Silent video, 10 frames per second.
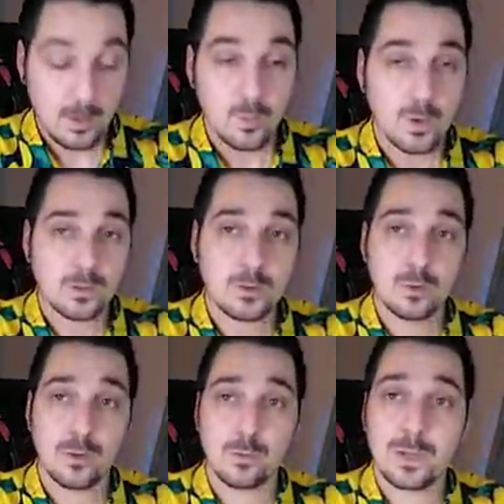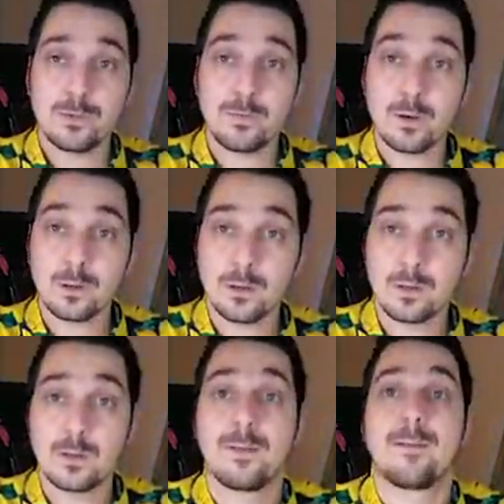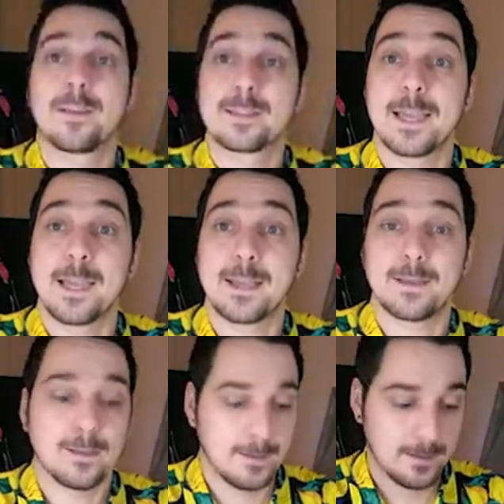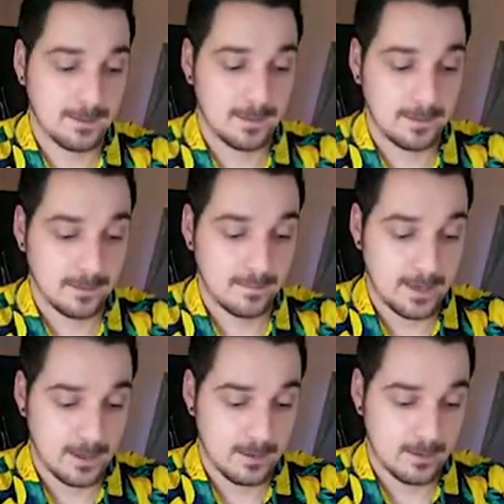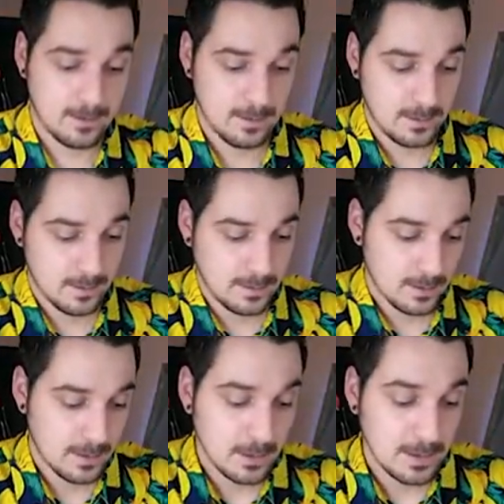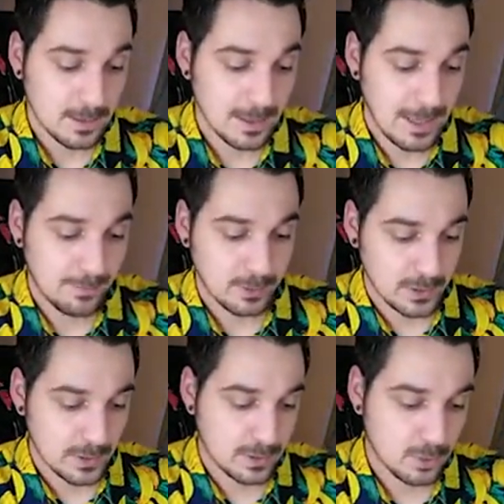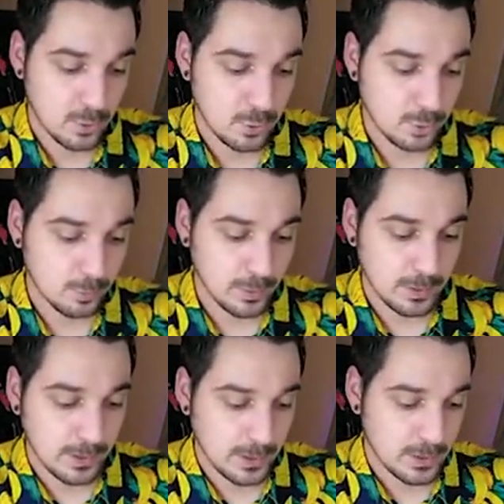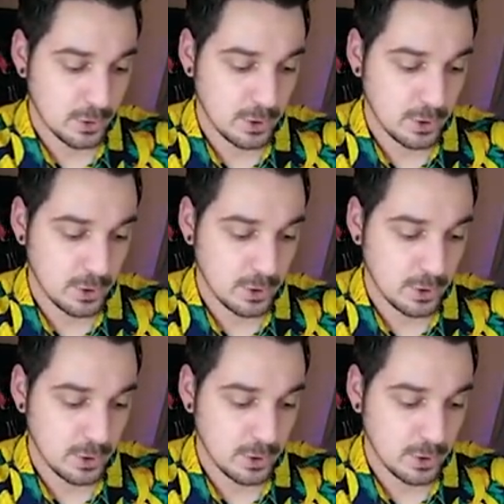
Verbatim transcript: One, two, three, four. Psychic. Fire. Lapras. Screwboy.